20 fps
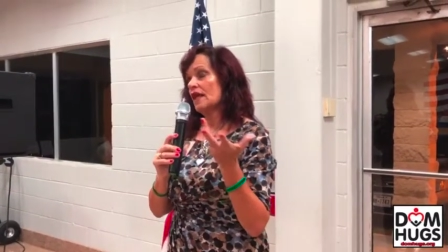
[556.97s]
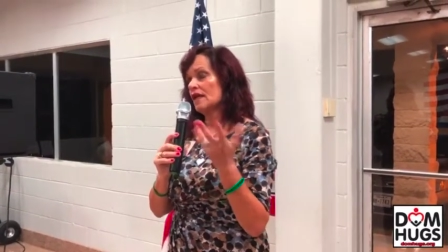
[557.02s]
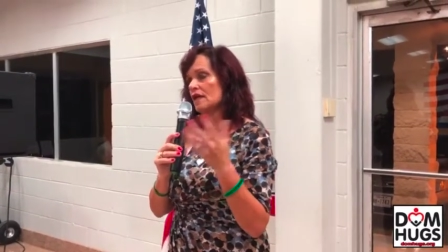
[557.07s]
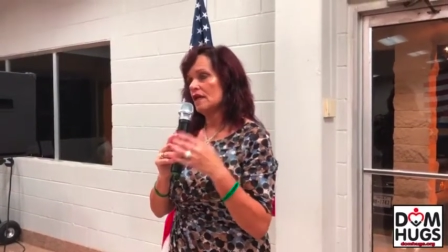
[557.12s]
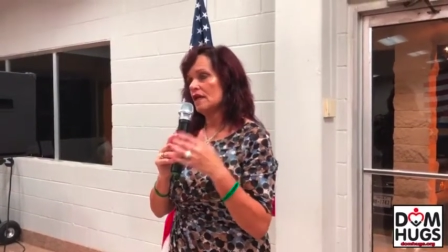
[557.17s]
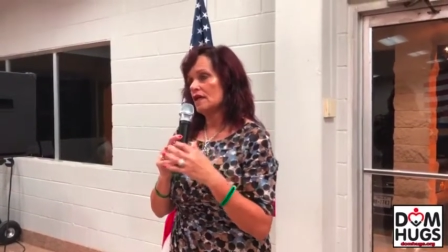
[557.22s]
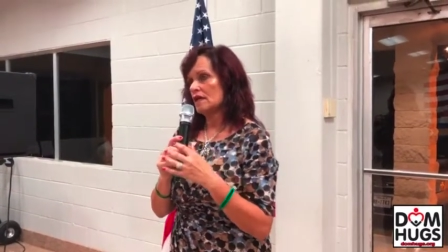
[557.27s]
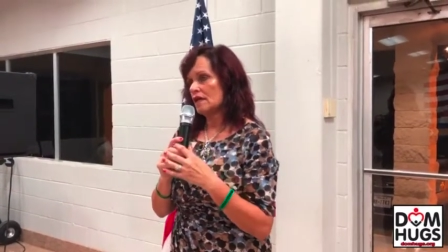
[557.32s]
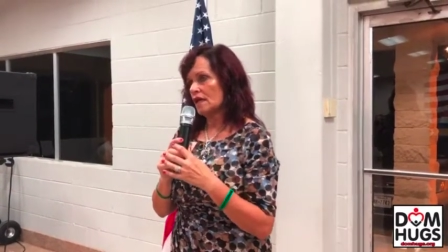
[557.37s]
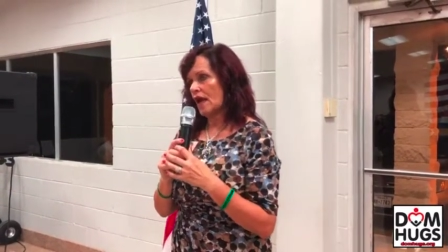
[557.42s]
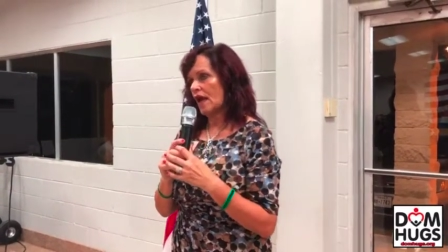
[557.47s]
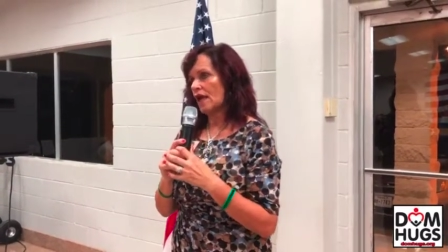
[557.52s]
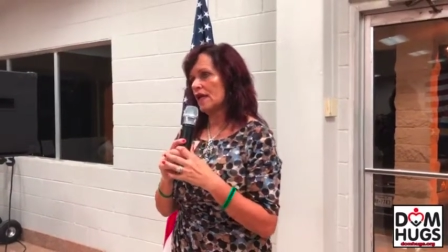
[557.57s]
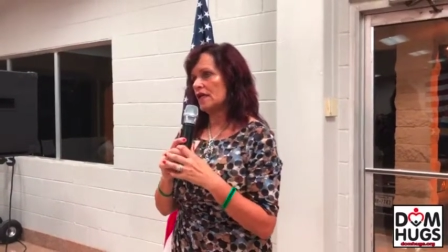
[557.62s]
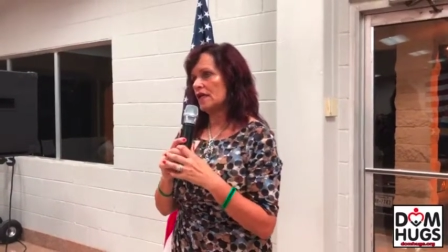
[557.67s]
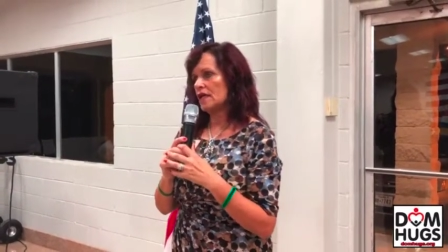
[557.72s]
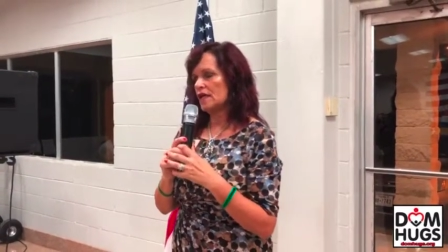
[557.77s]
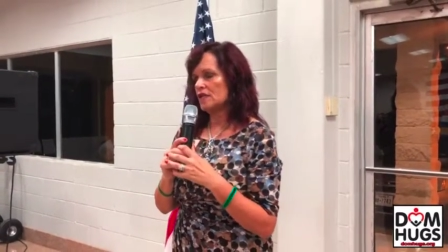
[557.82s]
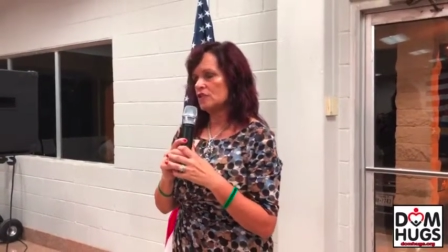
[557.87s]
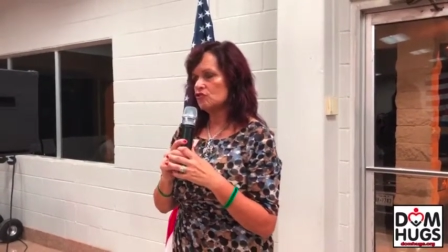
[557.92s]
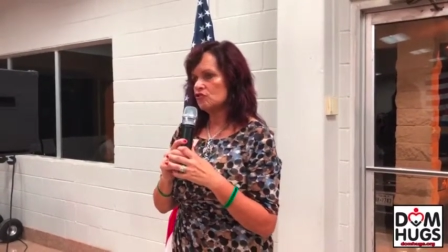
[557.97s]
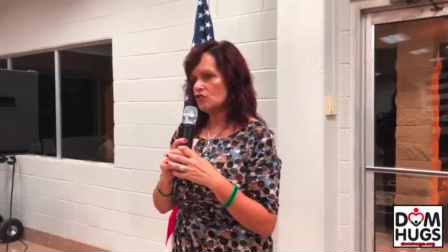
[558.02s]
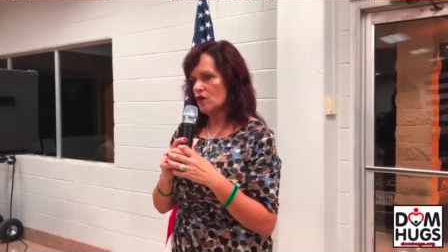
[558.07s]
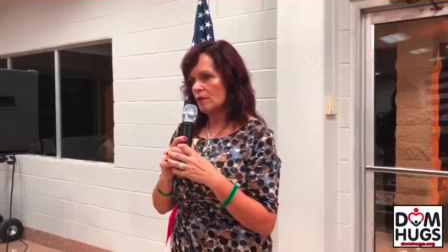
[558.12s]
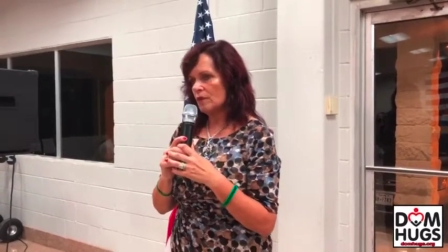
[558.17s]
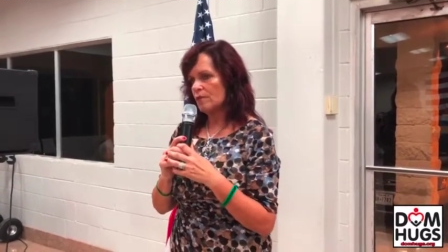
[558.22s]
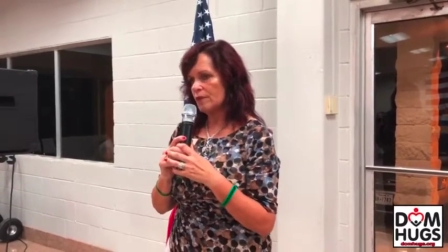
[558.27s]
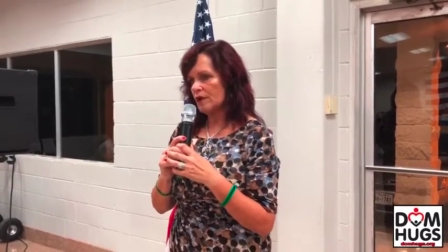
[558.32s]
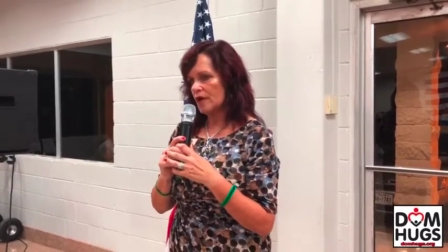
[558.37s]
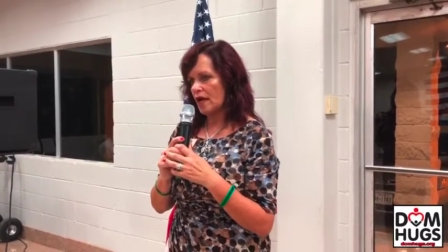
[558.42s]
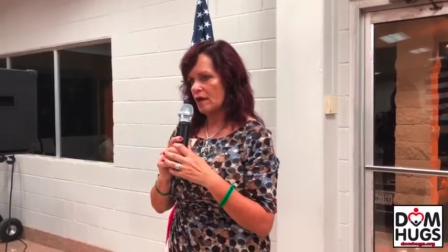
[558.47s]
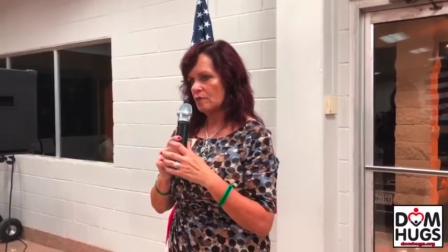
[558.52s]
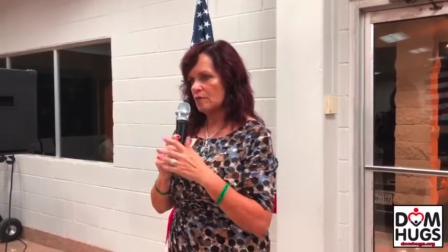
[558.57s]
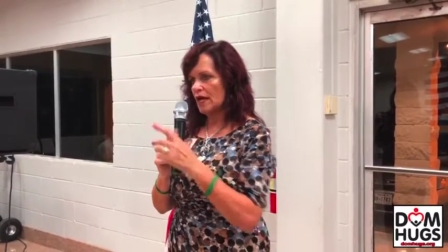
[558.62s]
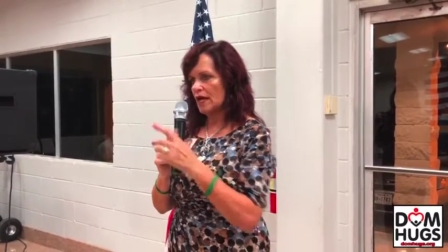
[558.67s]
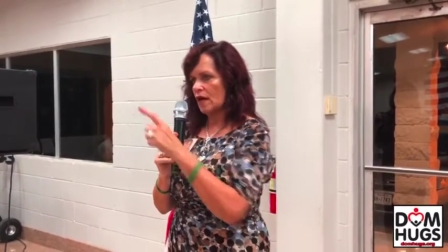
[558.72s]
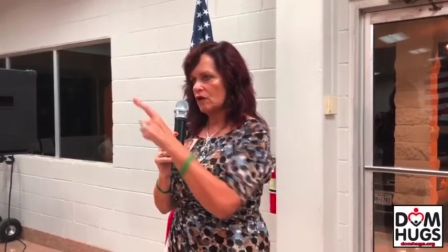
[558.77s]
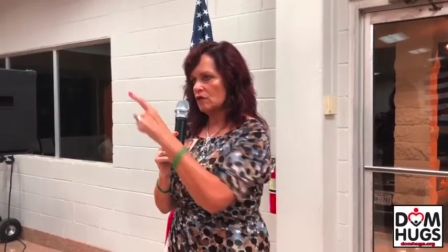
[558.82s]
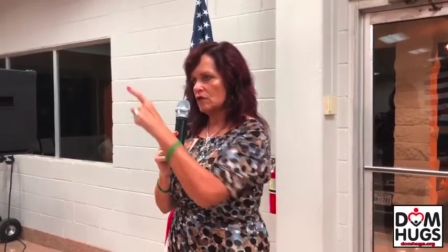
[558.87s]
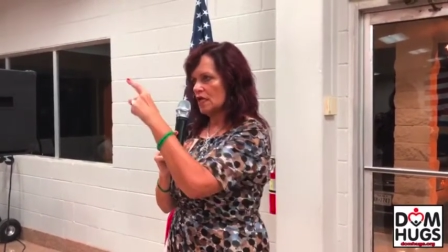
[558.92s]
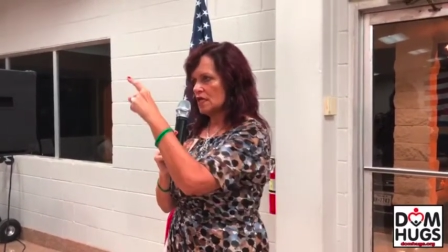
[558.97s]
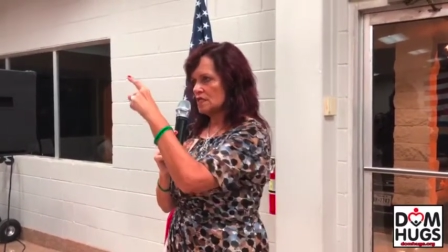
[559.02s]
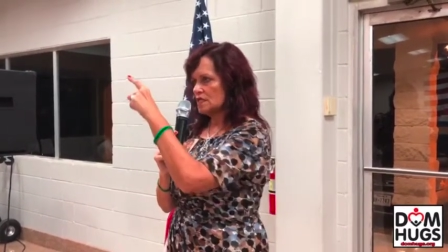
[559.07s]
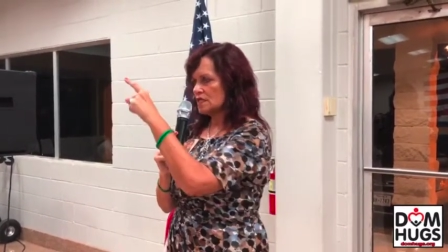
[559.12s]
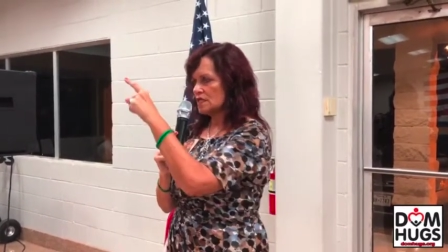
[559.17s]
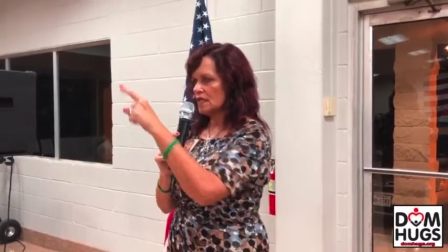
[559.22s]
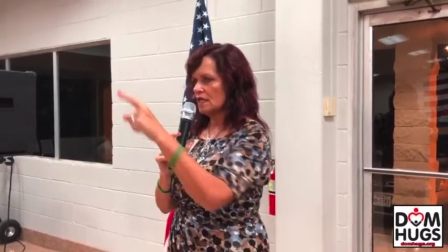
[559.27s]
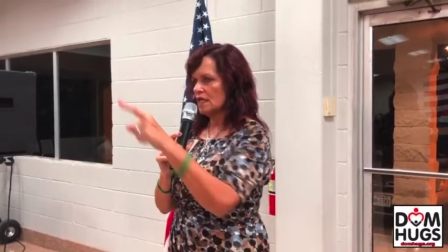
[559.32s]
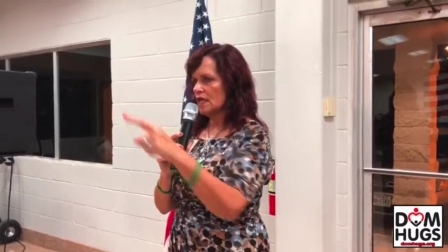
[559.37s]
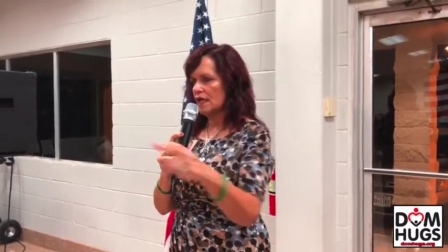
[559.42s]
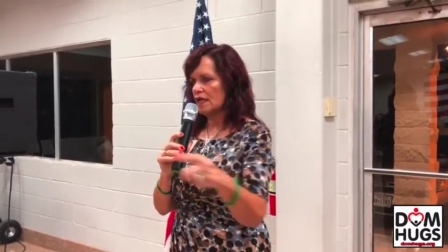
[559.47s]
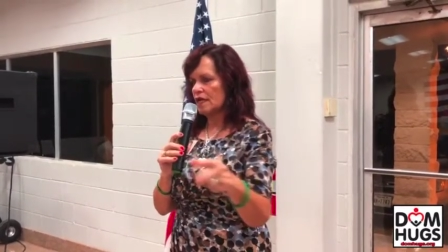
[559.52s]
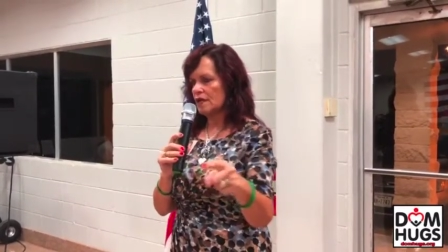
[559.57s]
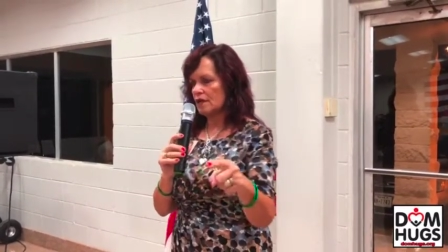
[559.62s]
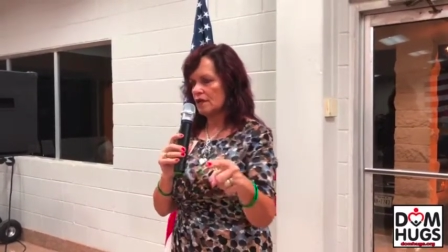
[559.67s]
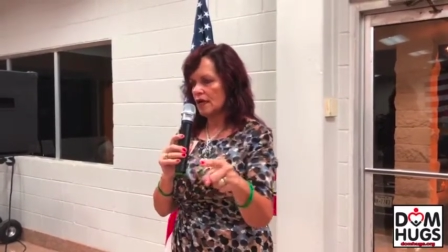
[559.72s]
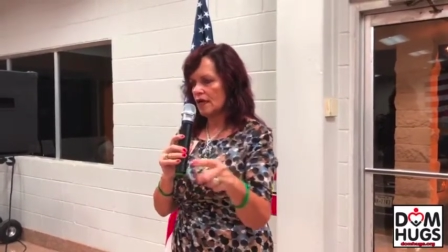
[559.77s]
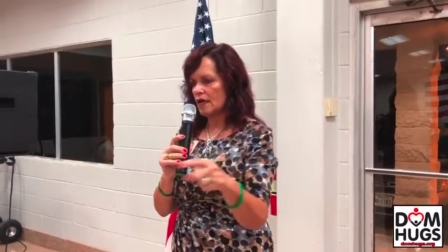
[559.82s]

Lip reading: then candidate Trump came down the escalator,